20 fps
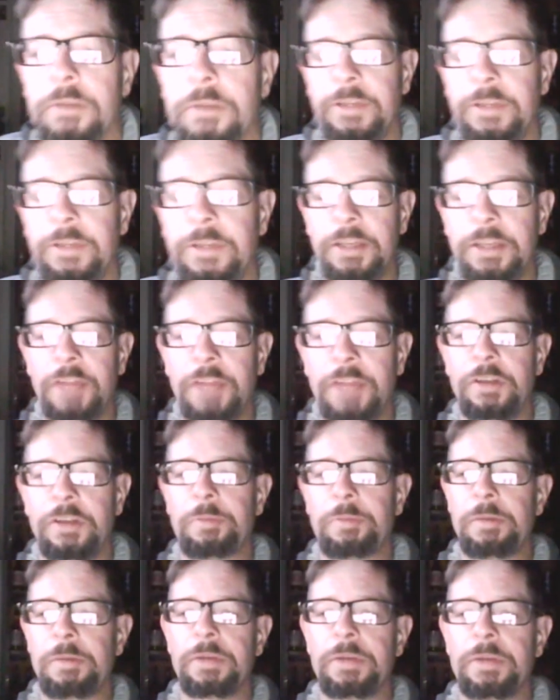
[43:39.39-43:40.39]
did nothing to
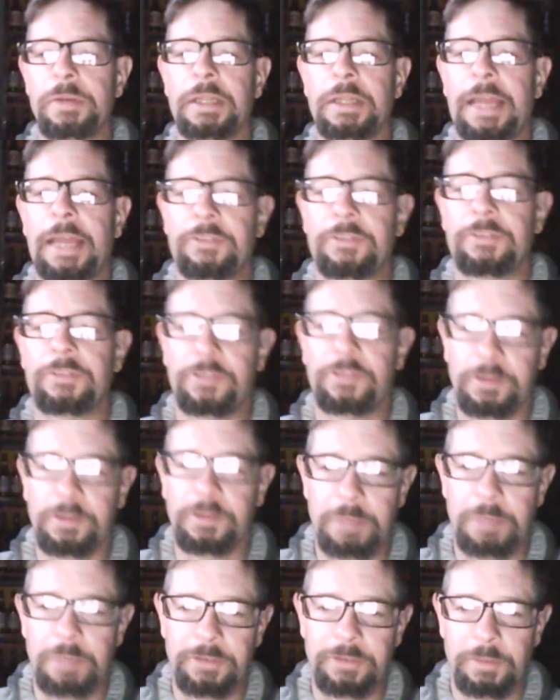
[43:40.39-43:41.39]
promote it lasted six
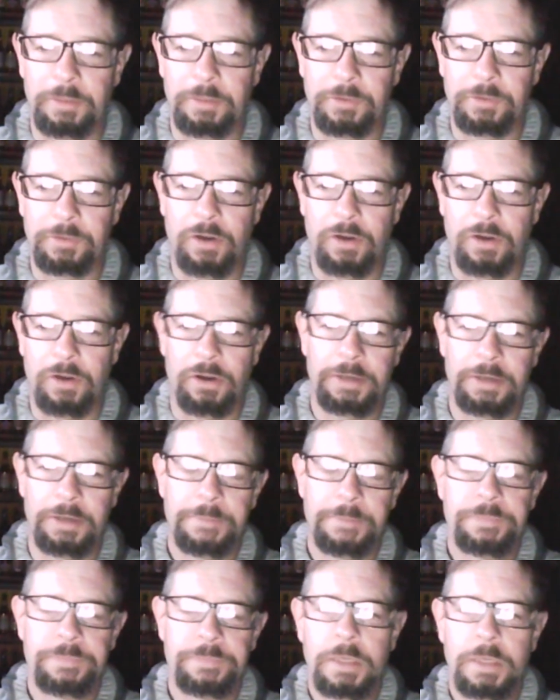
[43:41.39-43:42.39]
months and it was gone
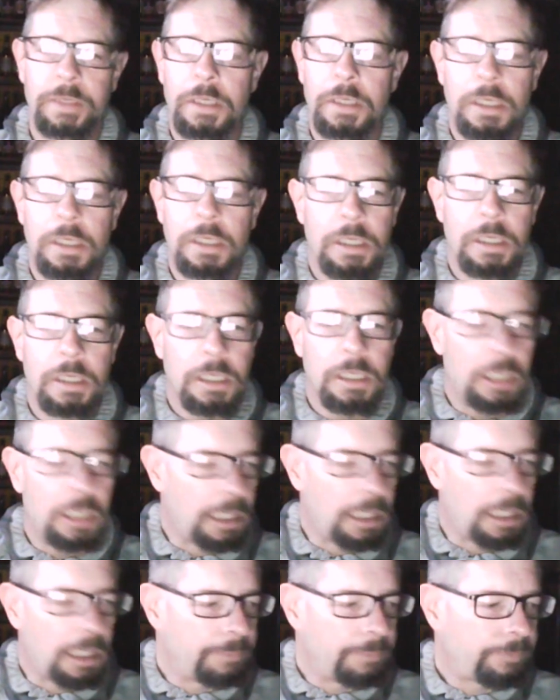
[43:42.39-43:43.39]

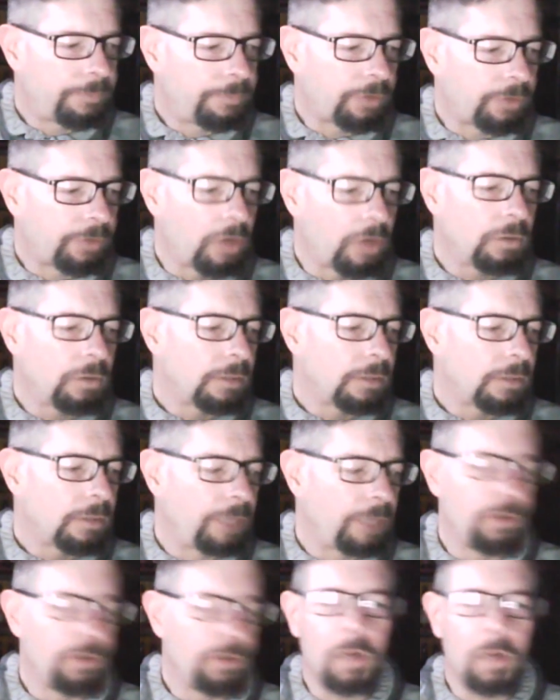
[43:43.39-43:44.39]
um, so
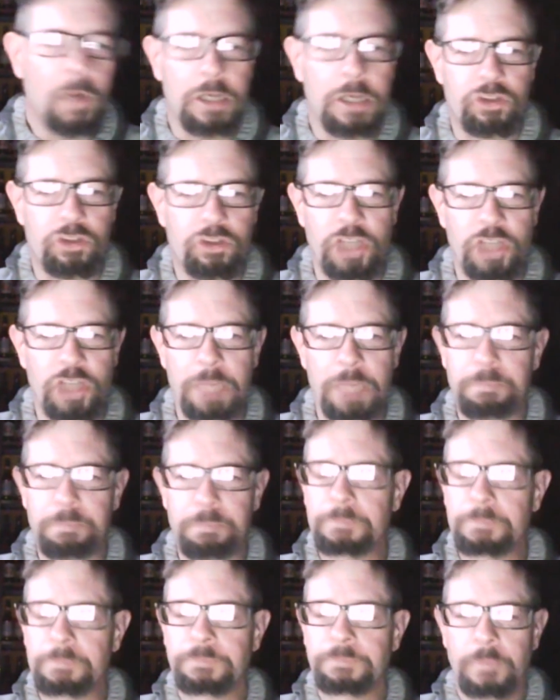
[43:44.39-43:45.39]
if you want a cheap
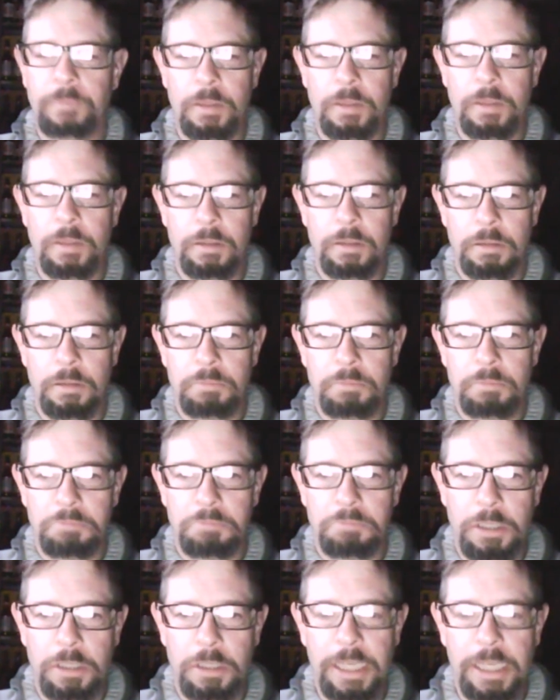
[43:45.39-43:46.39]

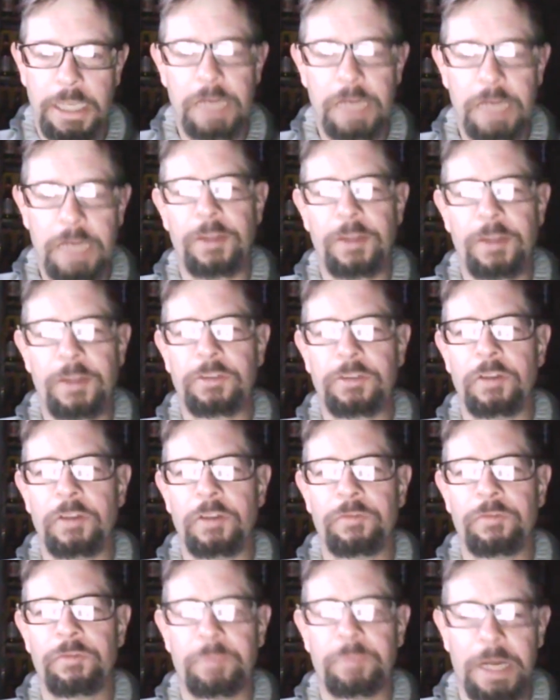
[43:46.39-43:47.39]

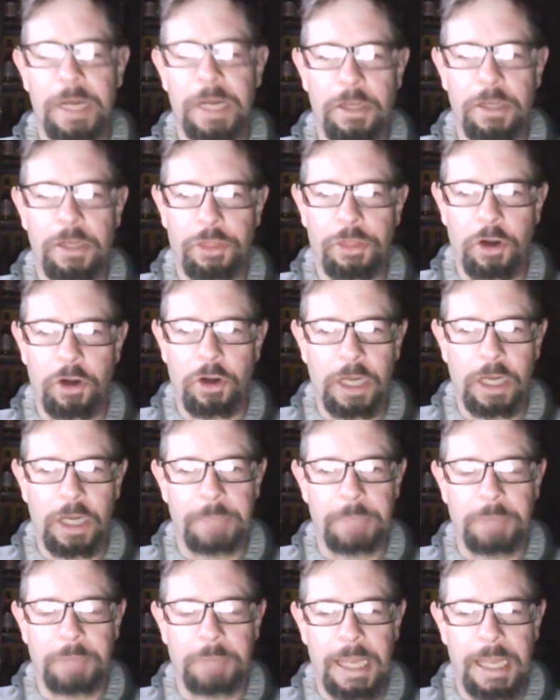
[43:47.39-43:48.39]
inoffensive but thoroughly
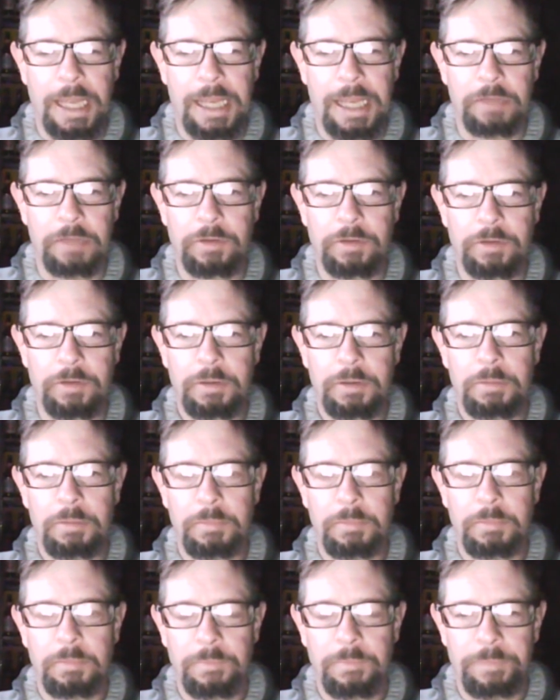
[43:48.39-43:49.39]
bland
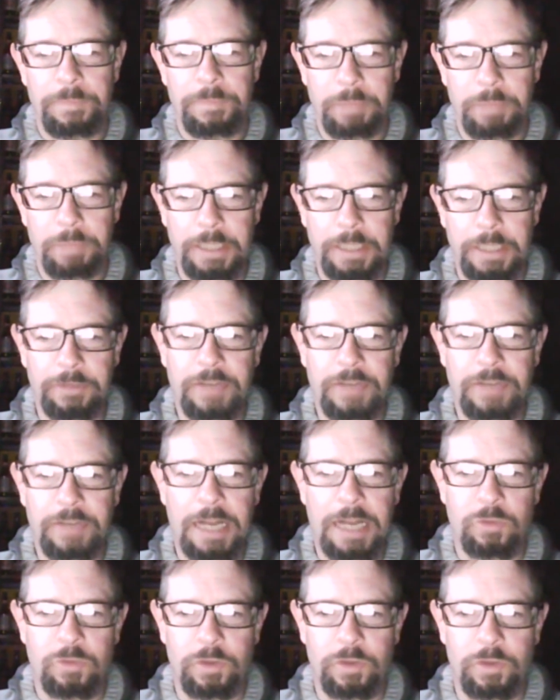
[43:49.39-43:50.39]
blended
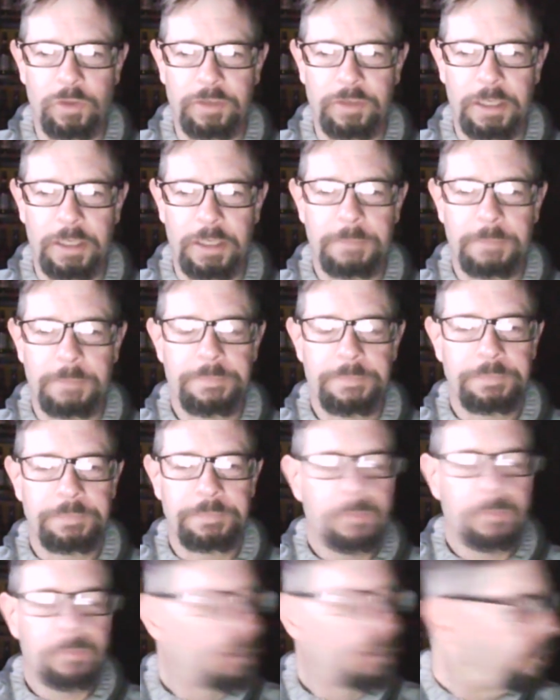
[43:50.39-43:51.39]
scotch whiskey
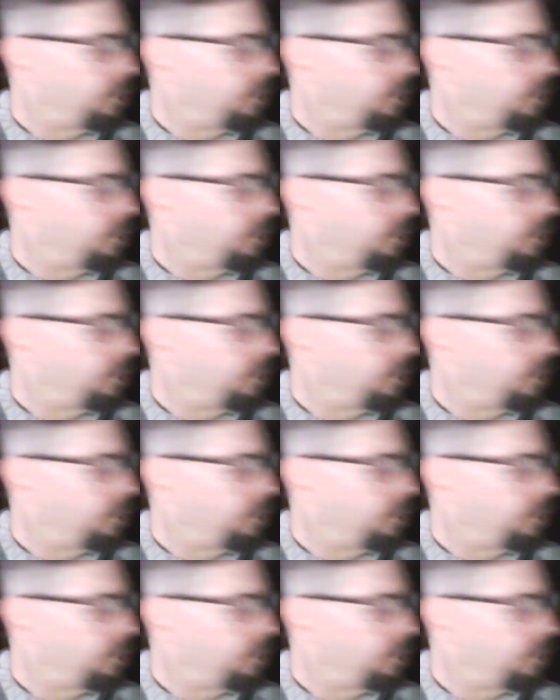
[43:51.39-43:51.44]
you